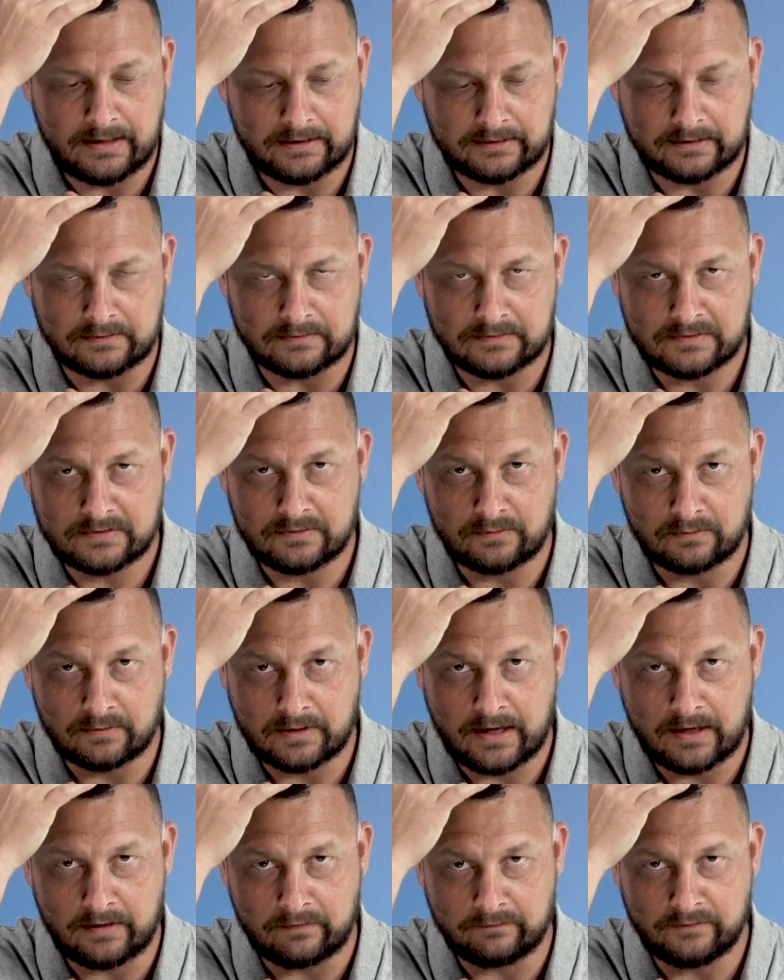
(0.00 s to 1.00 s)
I can still
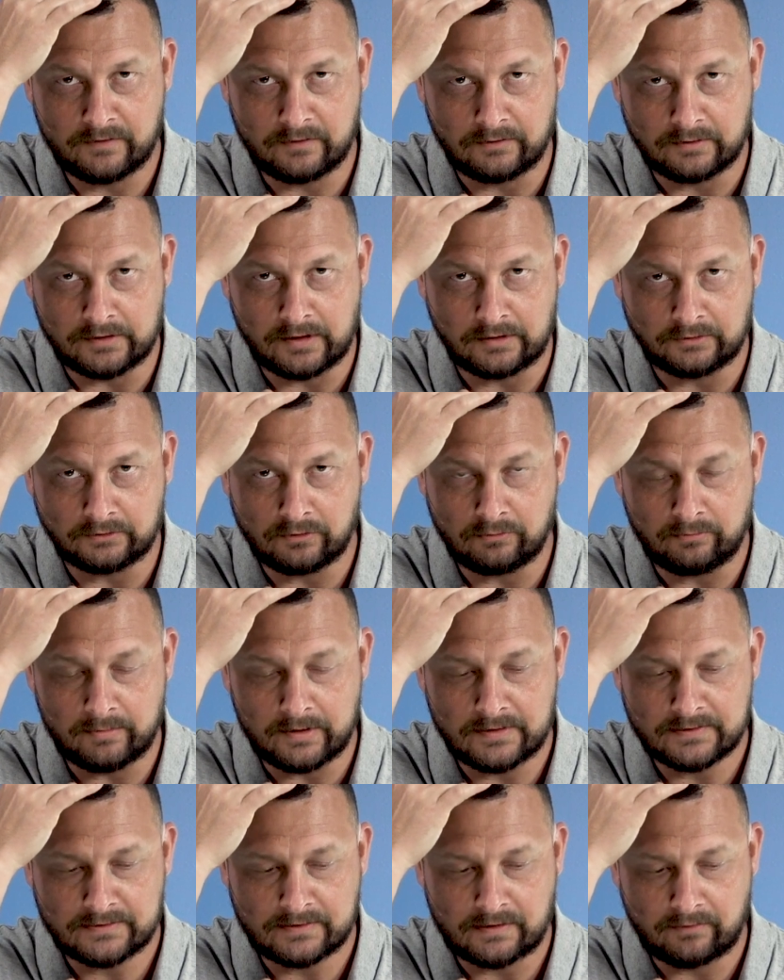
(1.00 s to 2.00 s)
kind of feel it a little
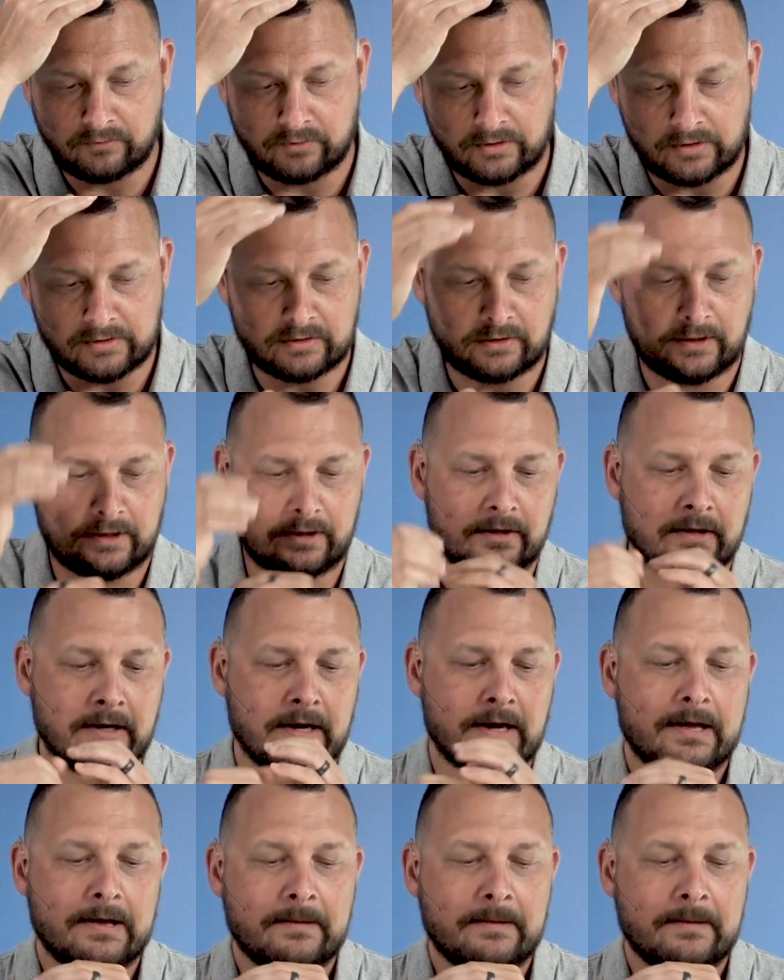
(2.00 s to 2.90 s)
bit several years later.